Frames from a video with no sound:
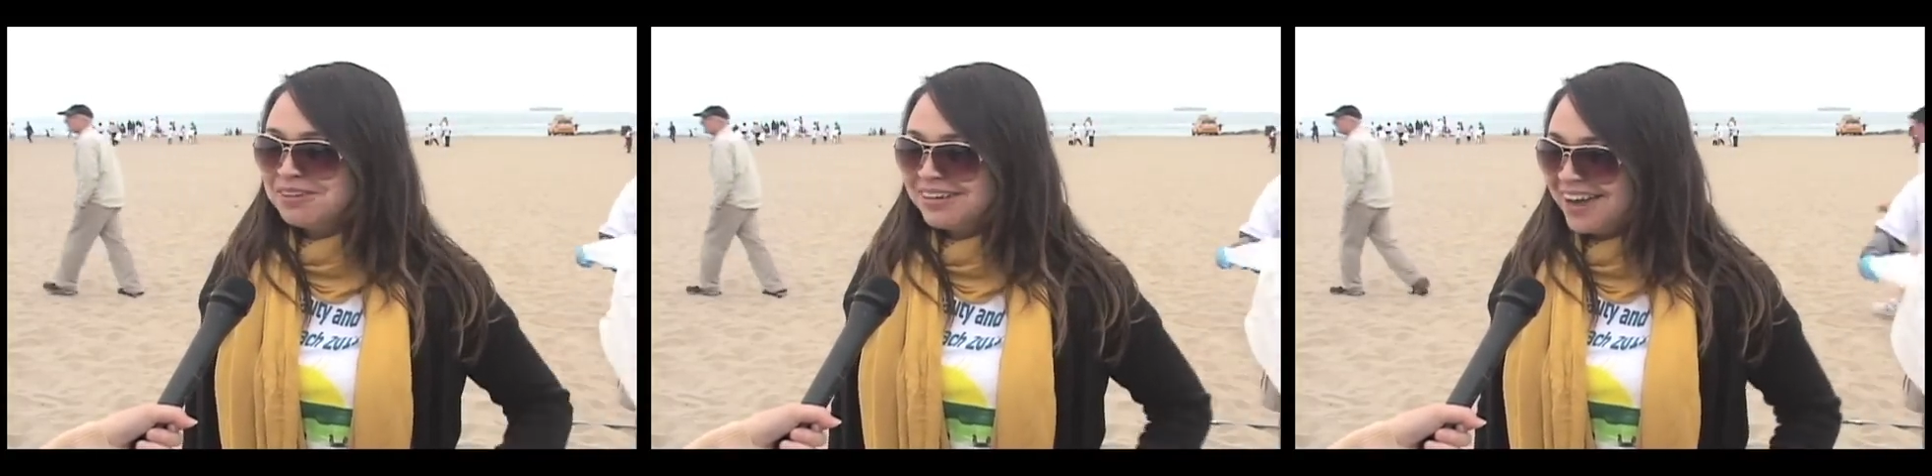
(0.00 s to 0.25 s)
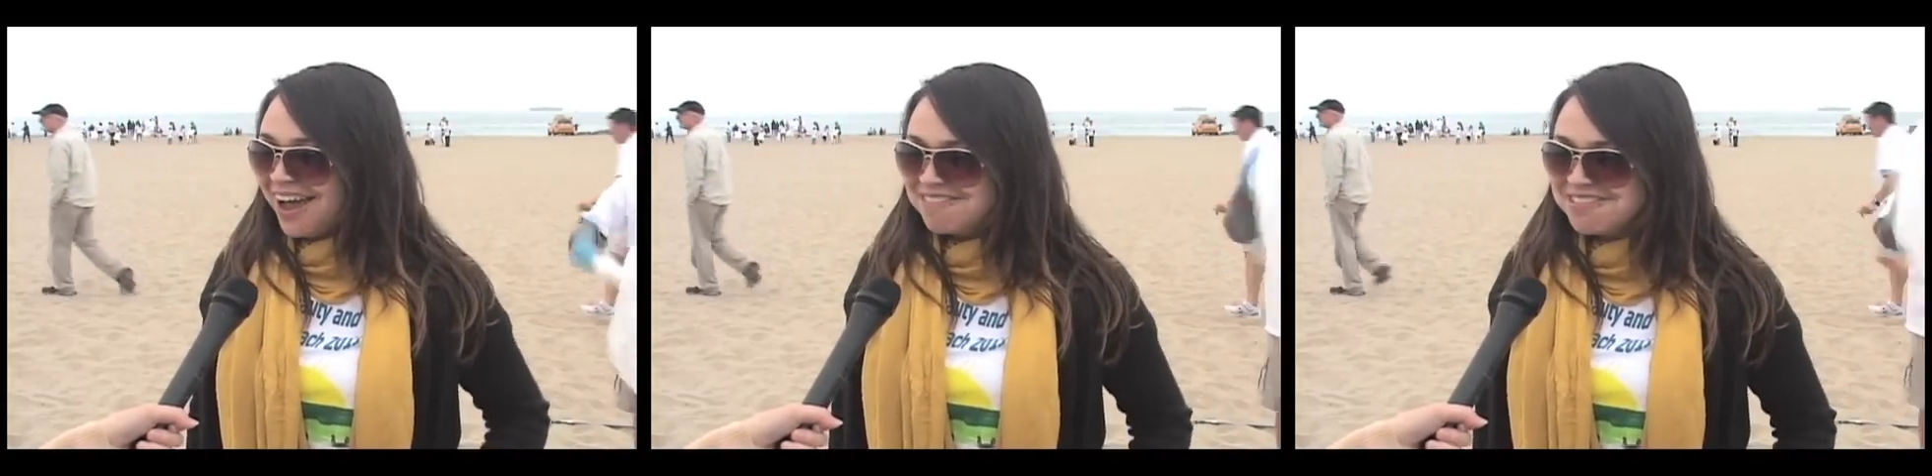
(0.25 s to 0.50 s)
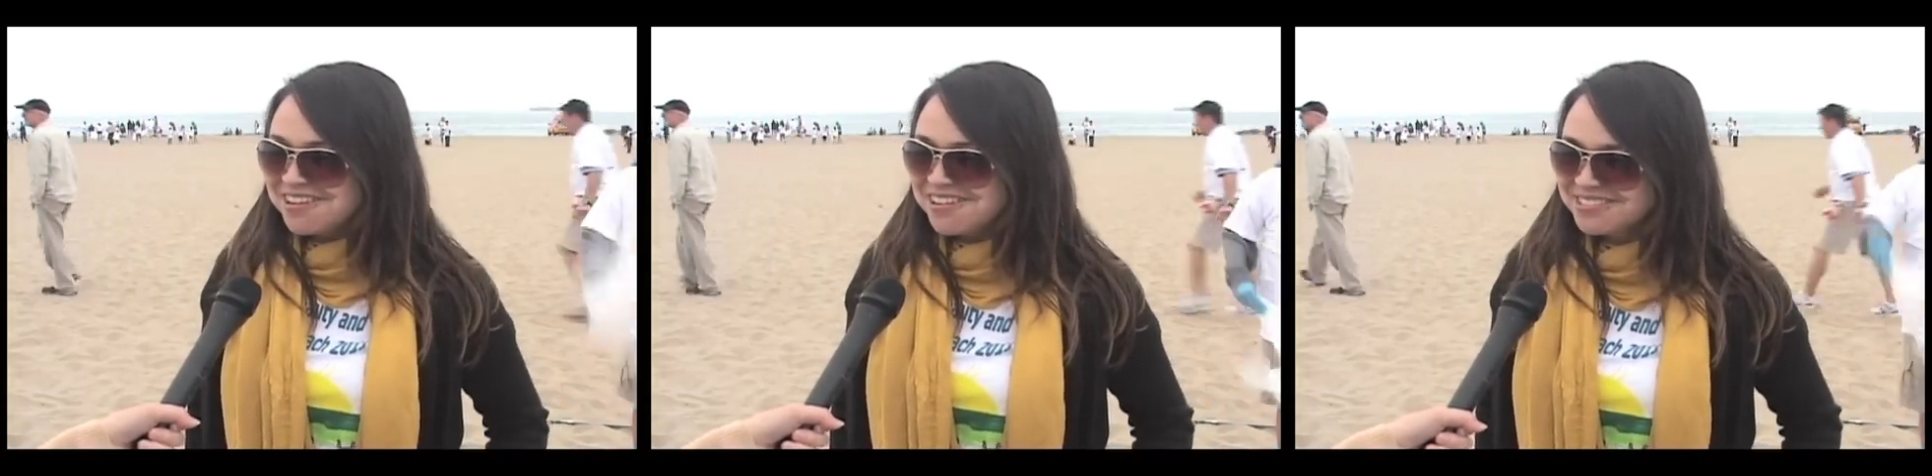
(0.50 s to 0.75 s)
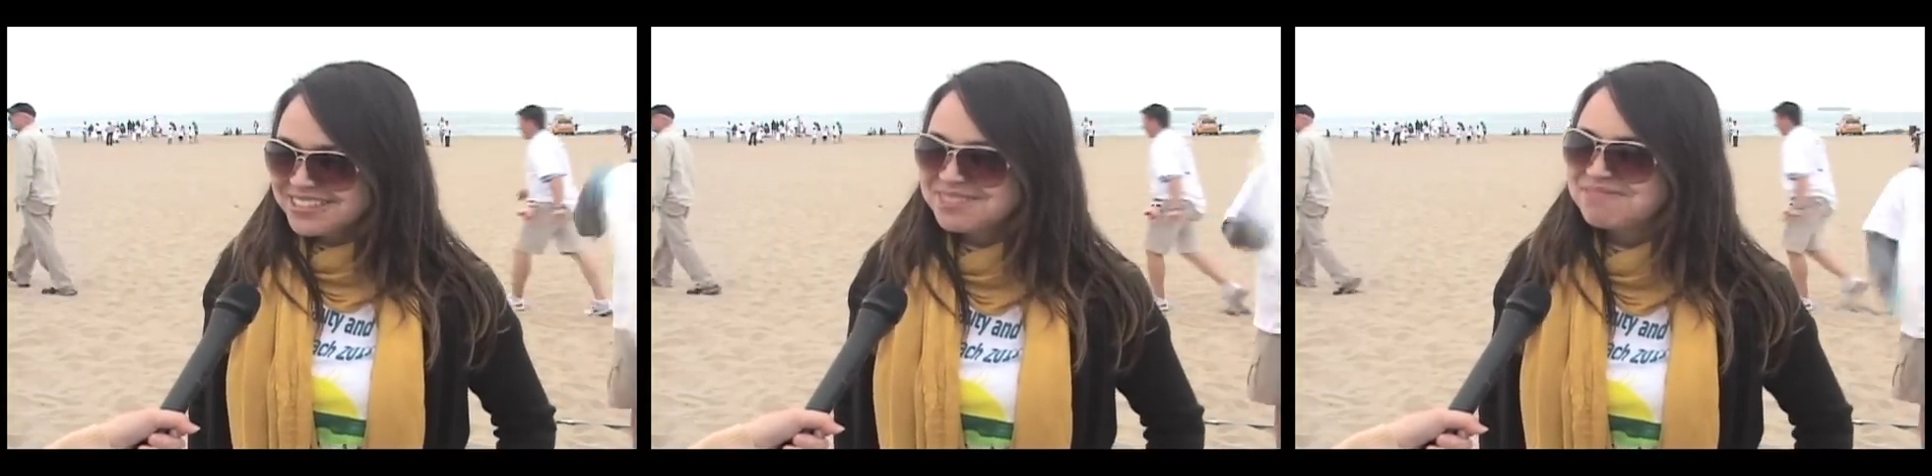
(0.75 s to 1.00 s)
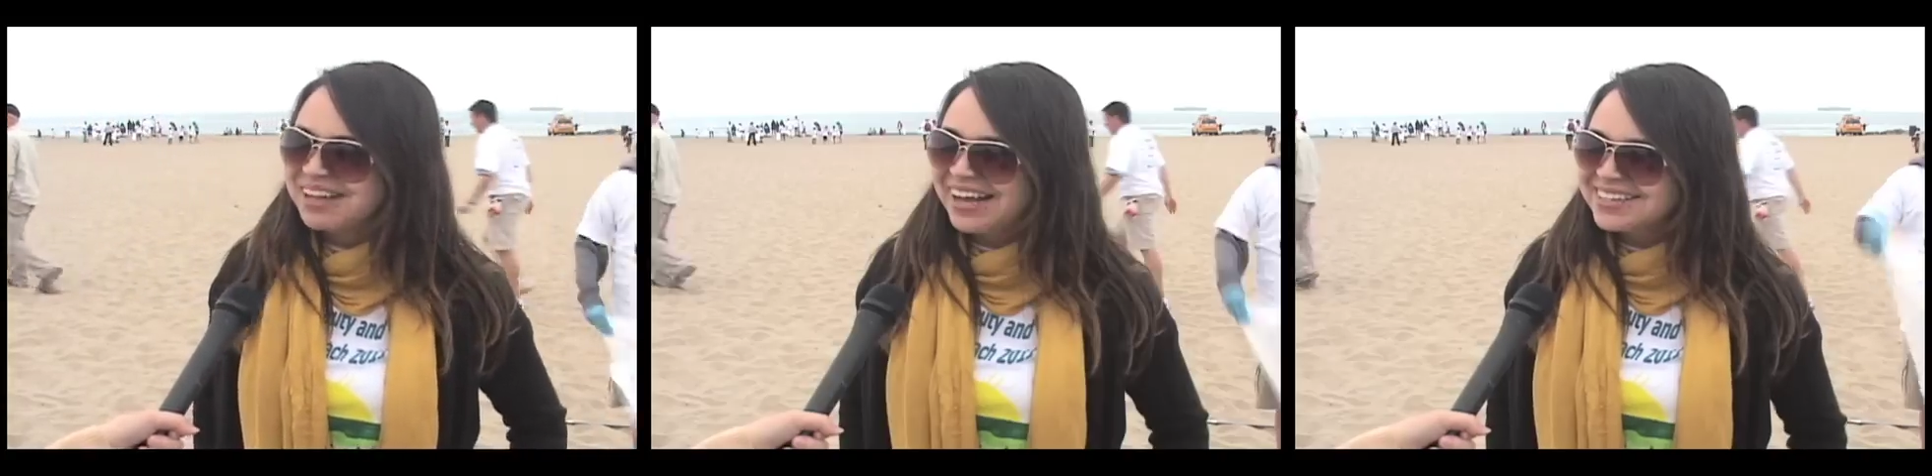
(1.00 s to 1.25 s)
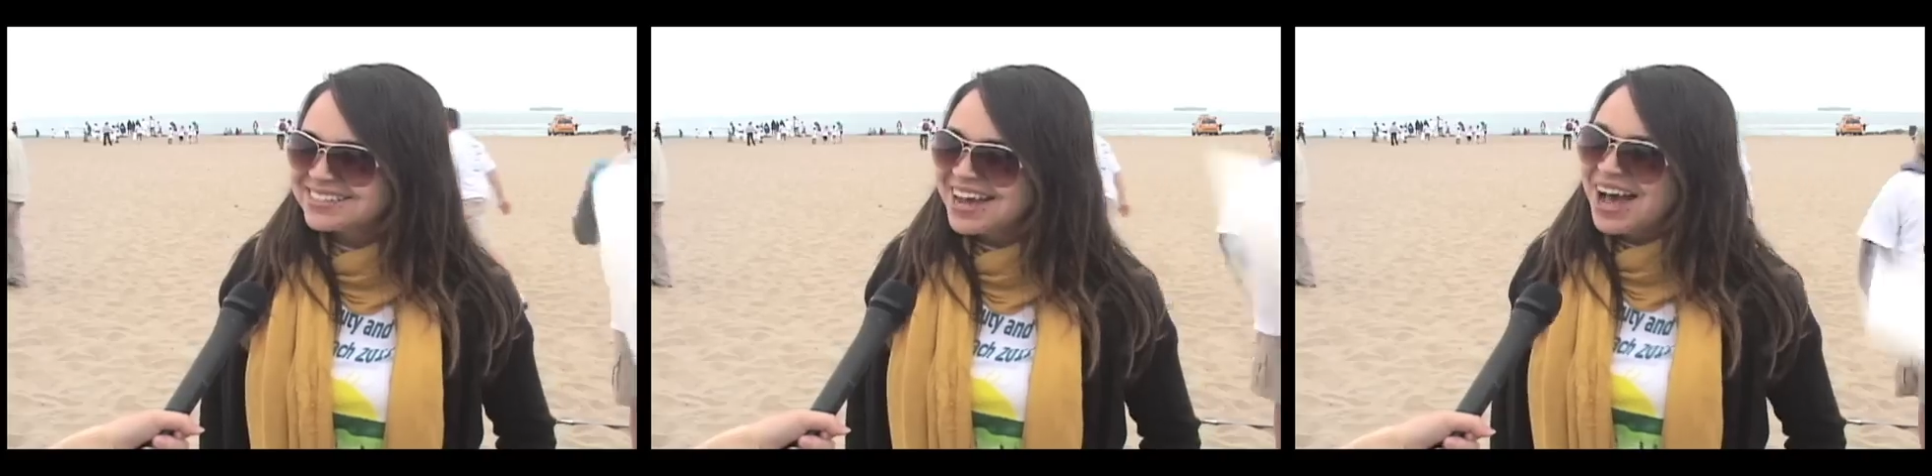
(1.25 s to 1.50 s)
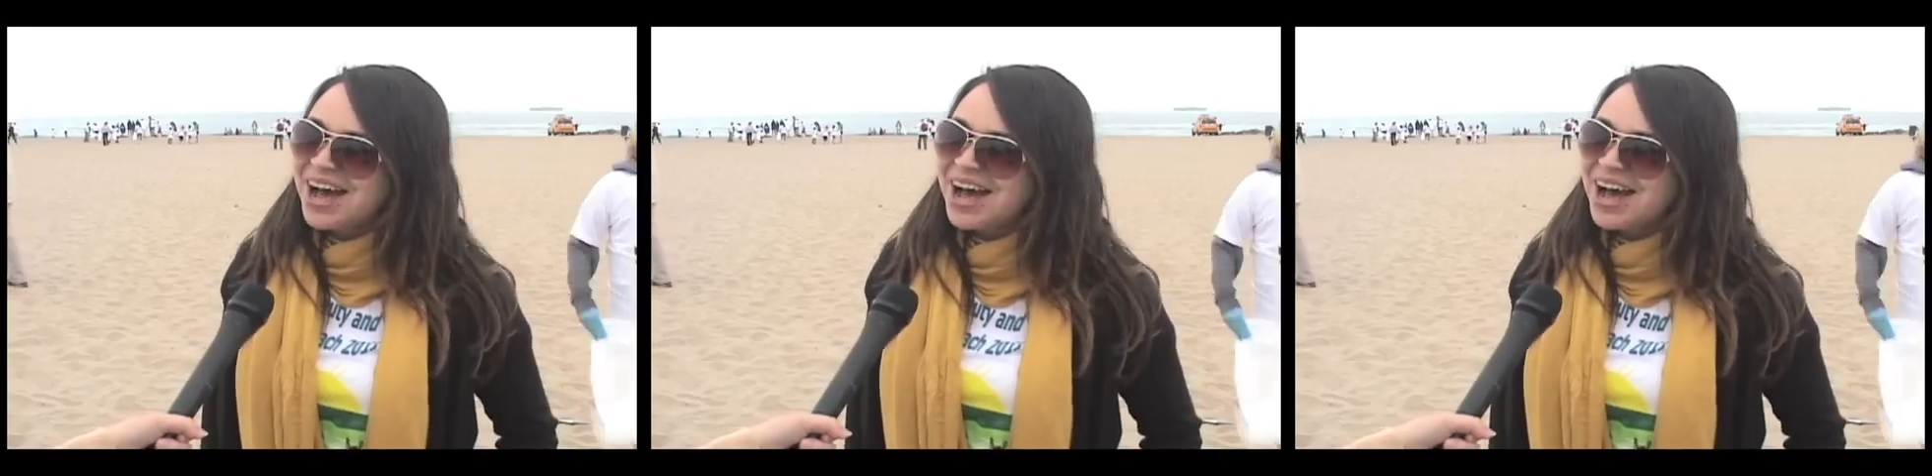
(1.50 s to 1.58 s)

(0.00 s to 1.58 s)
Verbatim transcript: it and have their own supplies.